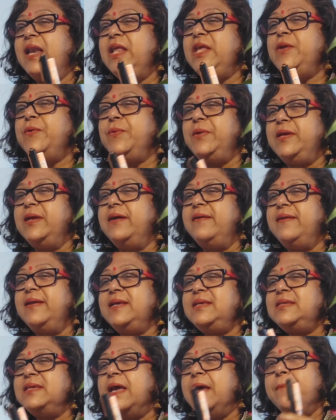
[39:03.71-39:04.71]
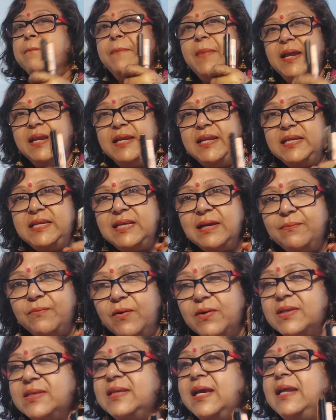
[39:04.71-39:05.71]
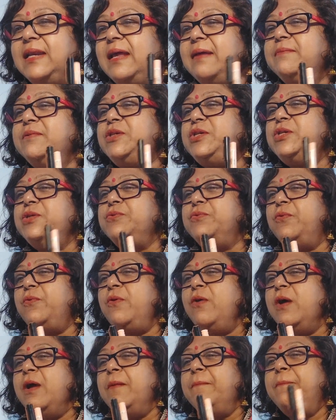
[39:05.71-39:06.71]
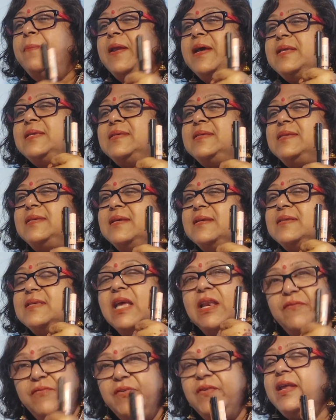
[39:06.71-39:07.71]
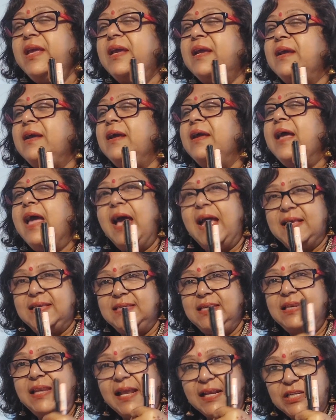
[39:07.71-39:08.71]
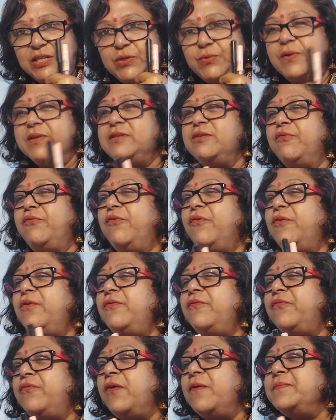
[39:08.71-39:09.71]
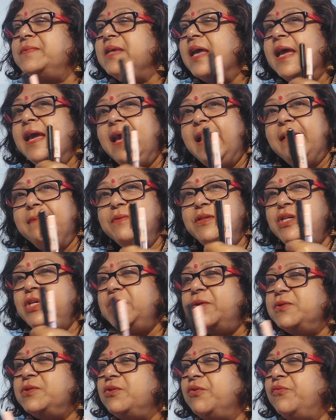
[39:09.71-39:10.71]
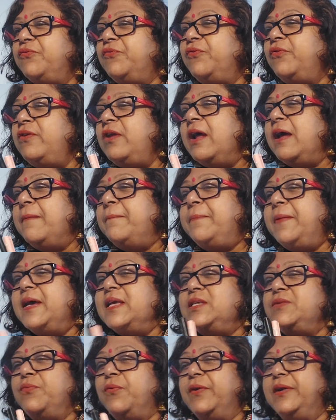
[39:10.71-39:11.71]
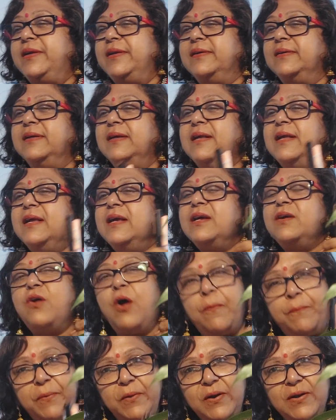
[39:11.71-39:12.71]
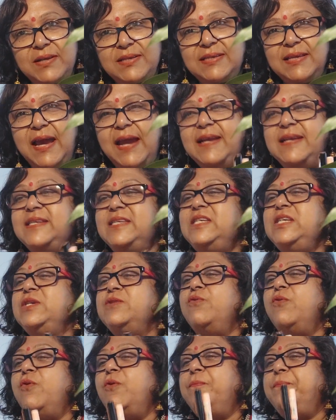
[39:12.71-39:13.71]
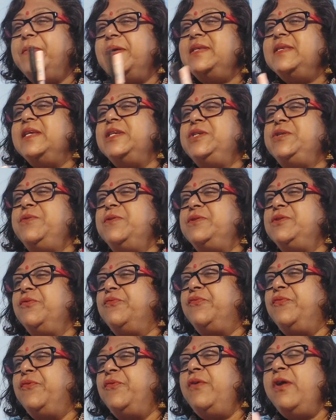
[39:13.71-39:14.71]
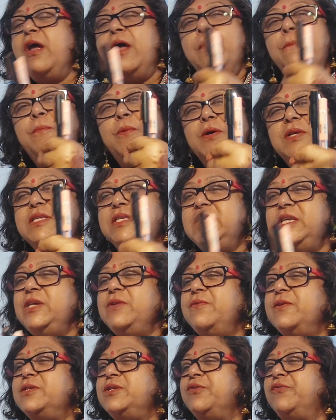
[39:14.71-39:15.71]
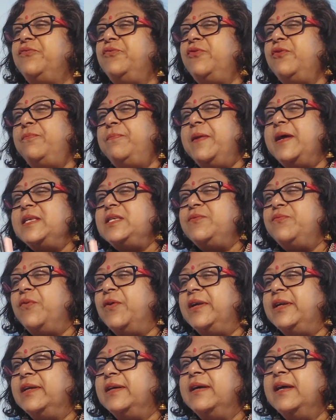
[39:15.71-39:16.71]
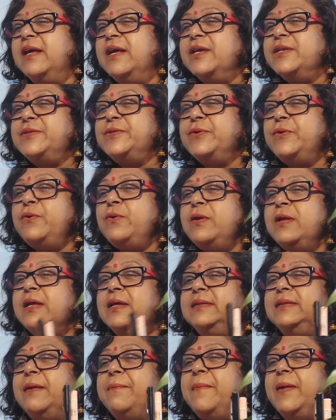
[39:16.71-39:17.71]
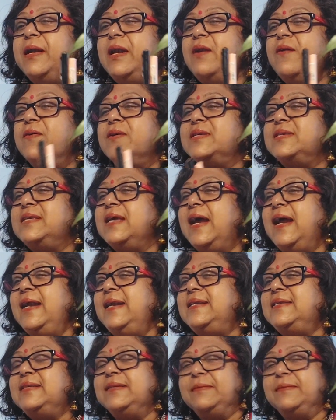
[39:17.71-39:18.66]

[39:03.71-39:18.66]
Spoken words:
you here is magnesium oxide, MgO, plus sulfuric acid, H2SO4, forms MgSO4 plus water. Copper oxide, CuO plus H2SO4 plus CuSO4 plus water. So the metal oxides,